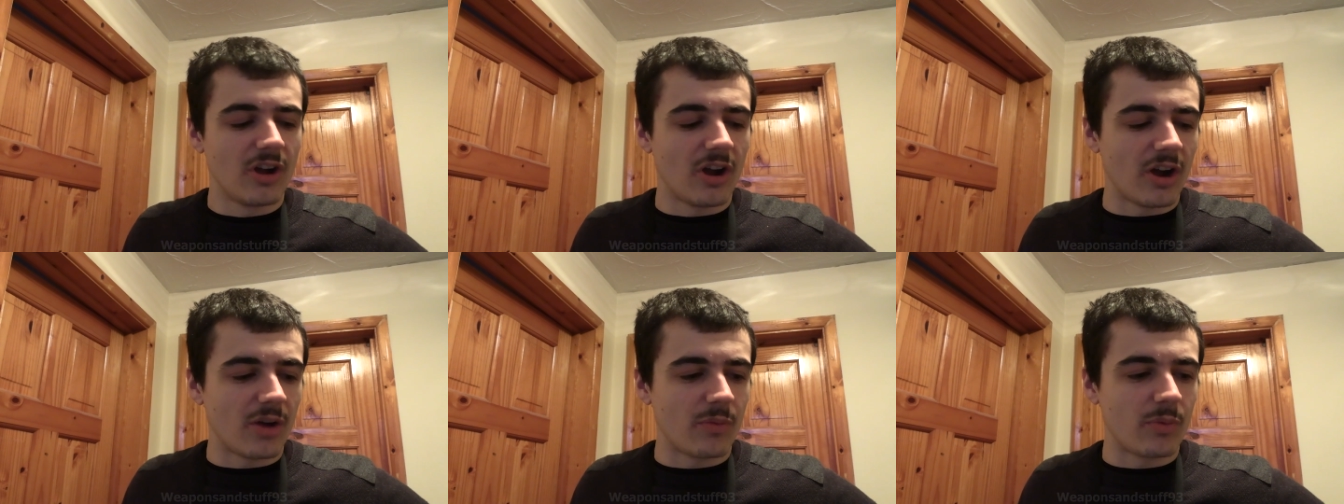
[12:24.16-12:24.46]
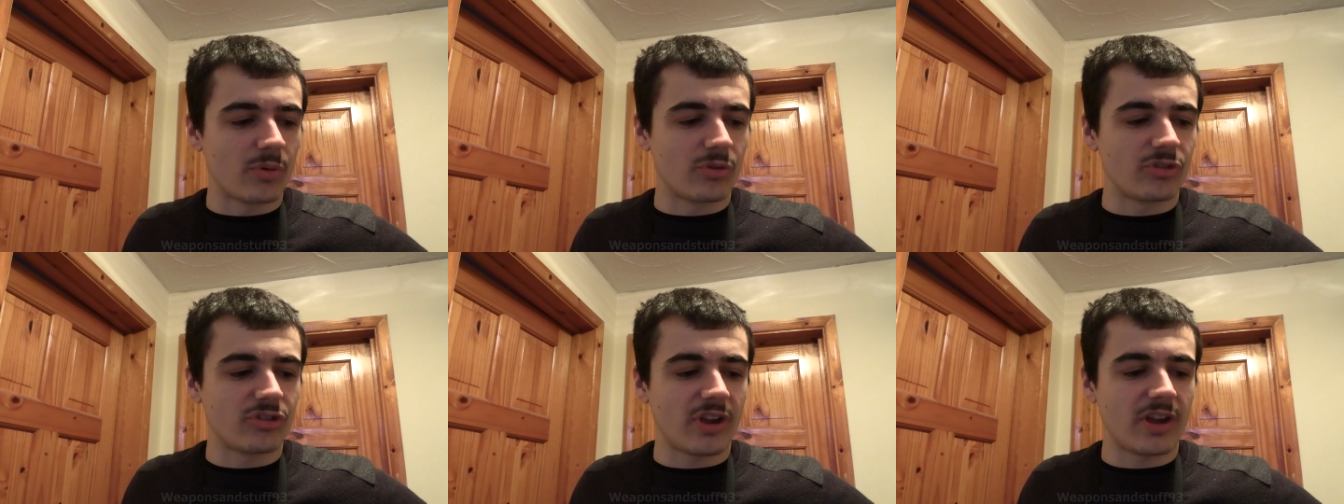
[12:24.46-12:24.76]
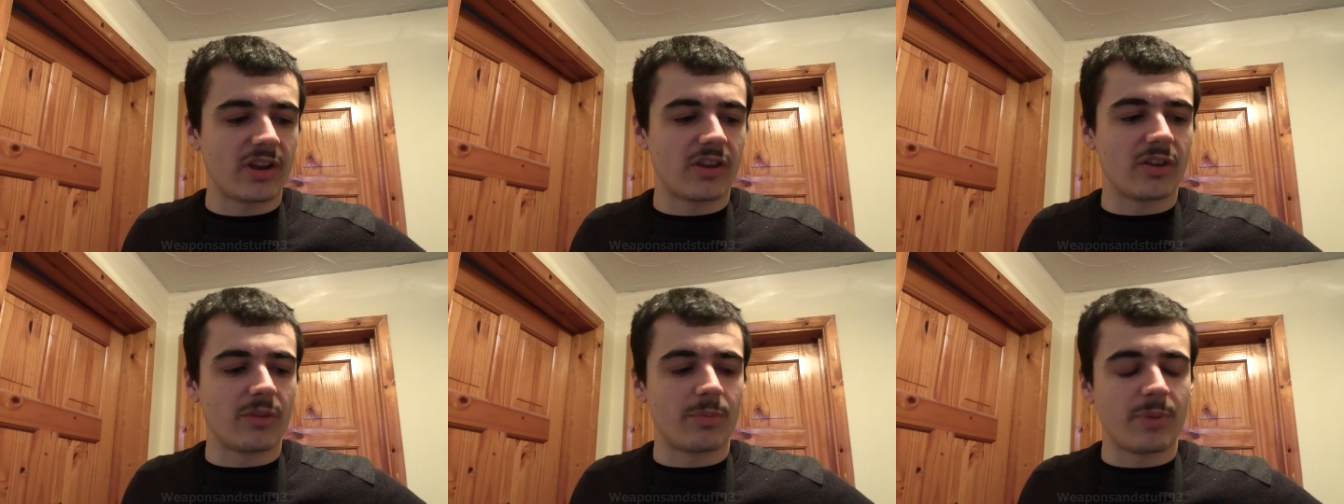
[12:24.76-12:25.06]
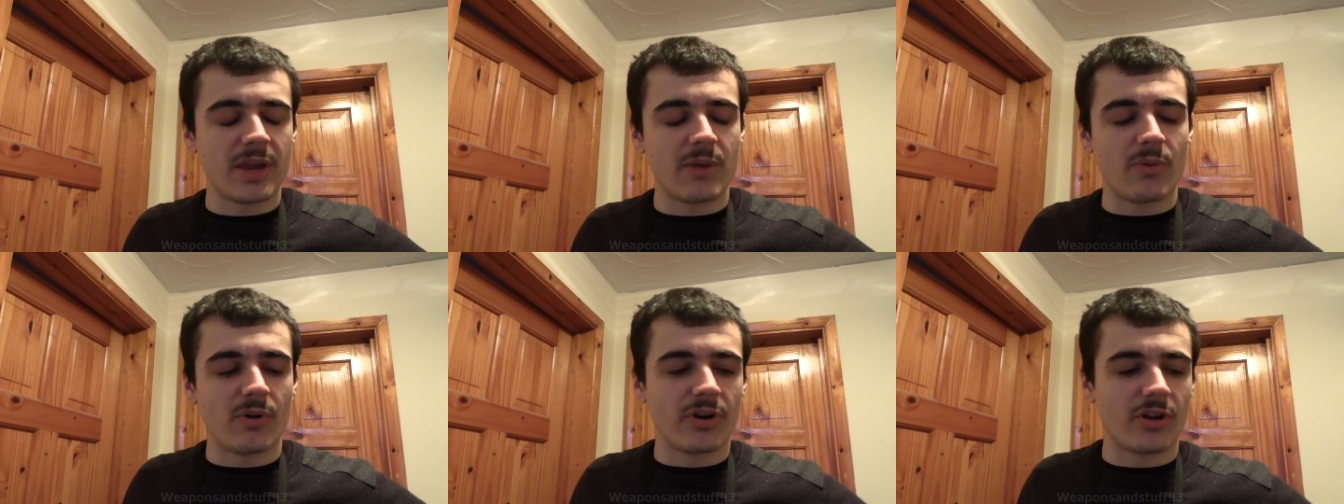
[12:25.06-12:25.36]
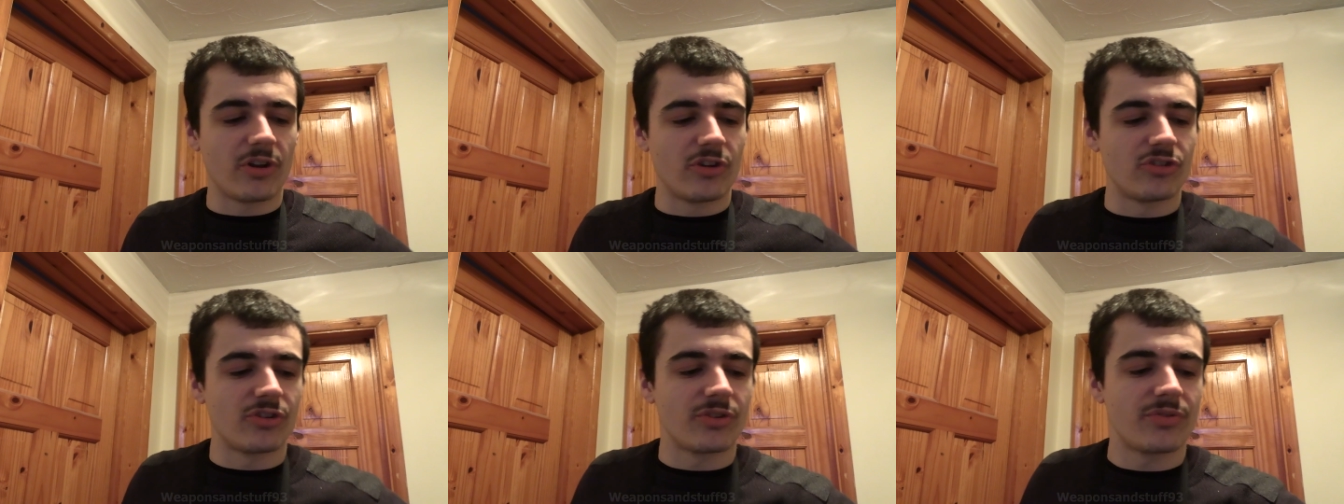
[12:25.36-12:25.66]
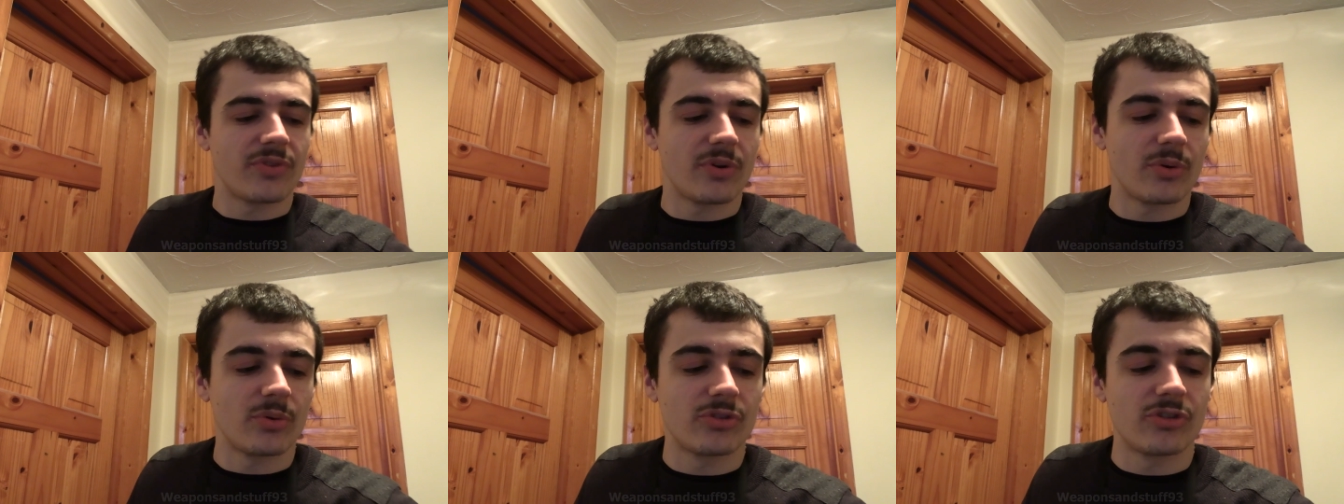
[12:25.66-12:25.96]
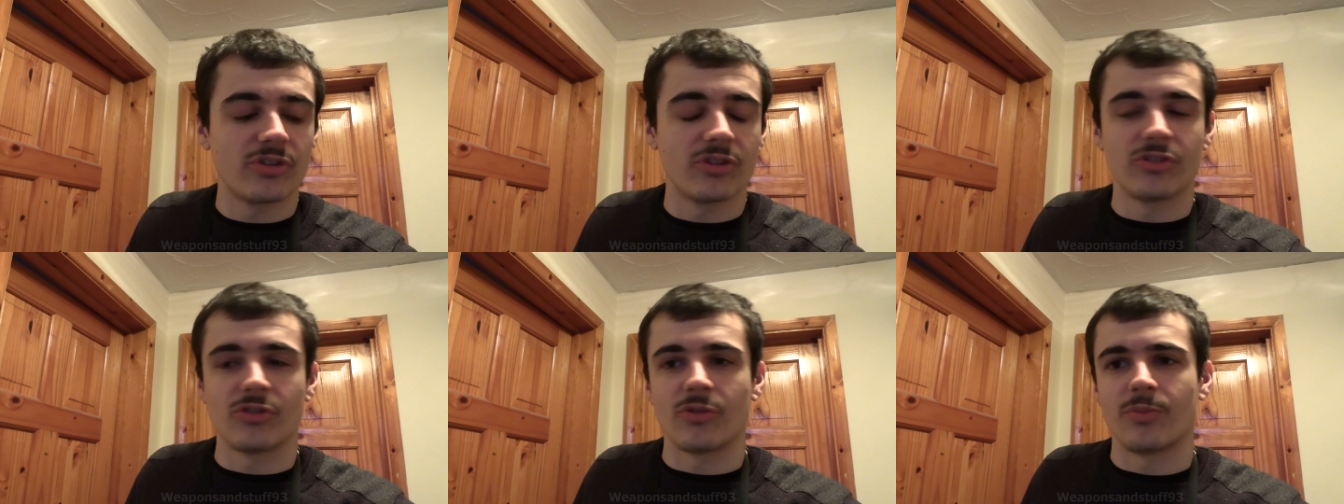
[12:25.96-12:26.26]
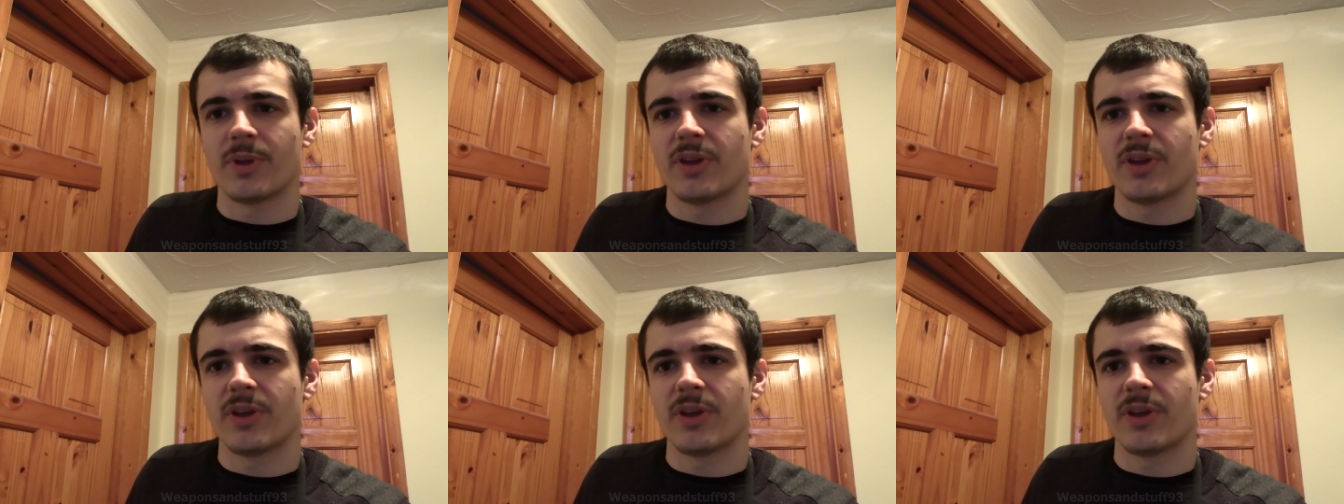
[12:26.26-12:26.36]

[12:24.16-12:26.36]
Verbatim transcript: I will say that the P100 filters or